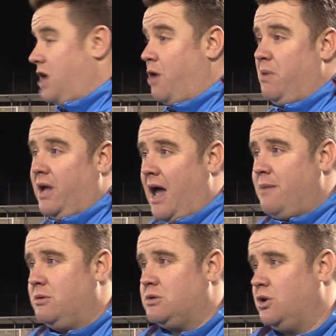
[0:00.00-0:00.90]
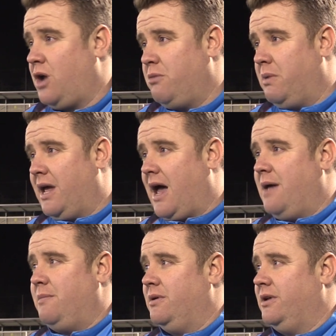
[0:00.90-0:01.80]
an open game. It was a good open
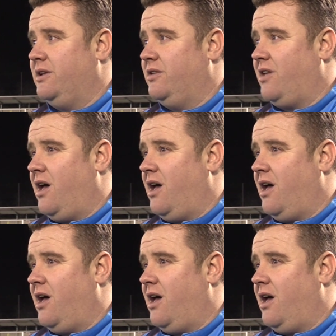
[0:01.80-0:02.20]
game. And,